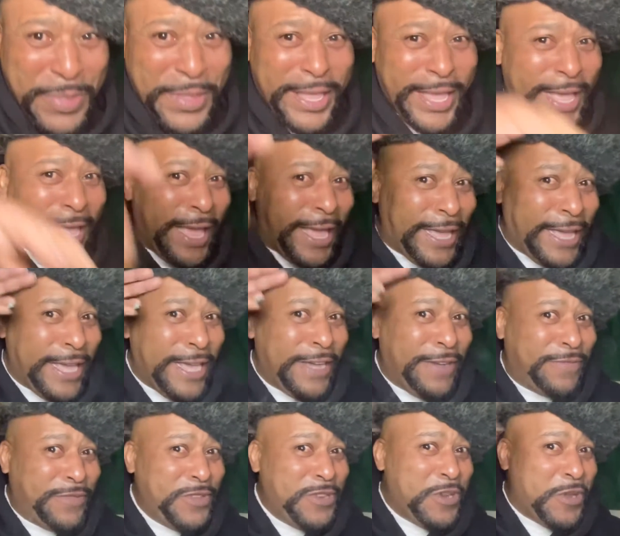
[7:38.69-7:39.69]

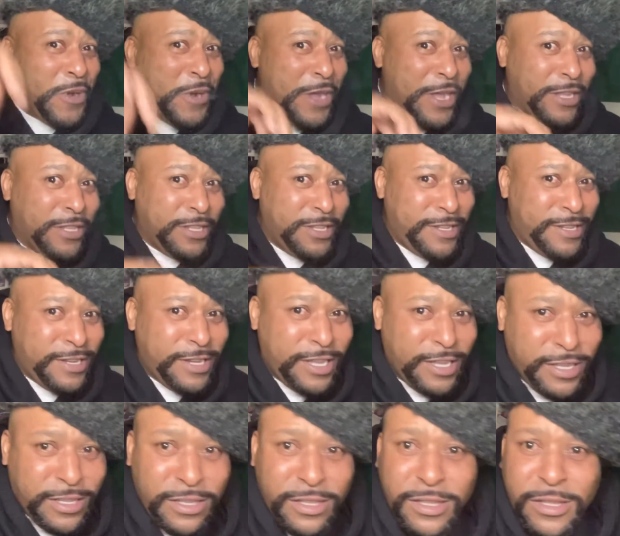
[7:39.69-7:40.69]
AF, you know what,
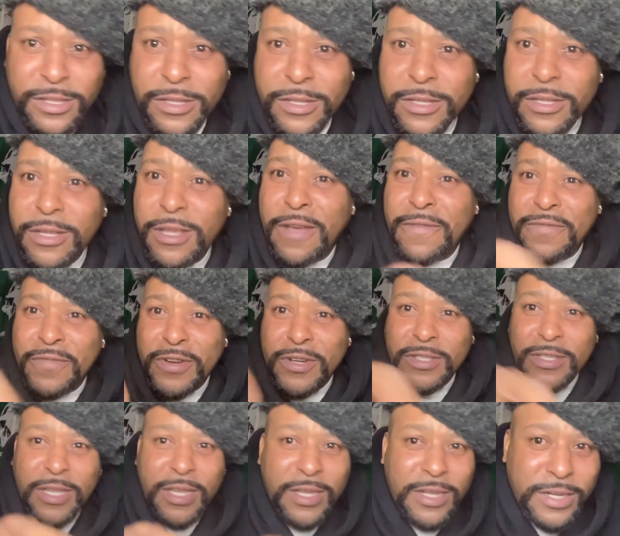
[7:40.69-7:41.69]
nigga? I'm finna
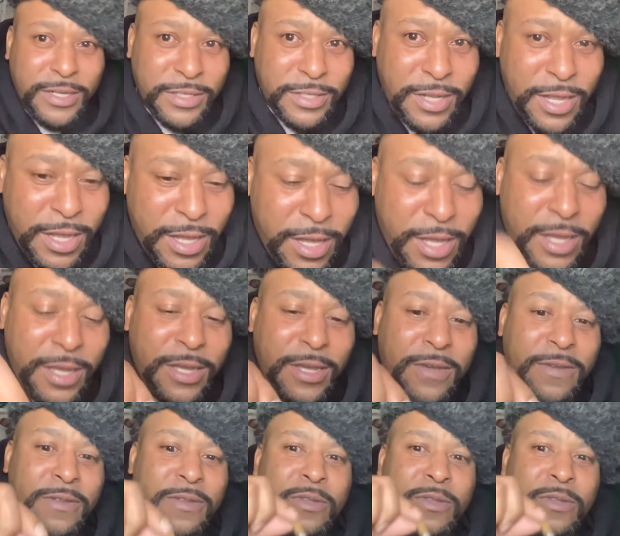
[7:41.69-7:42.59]
tell you this day, yeah.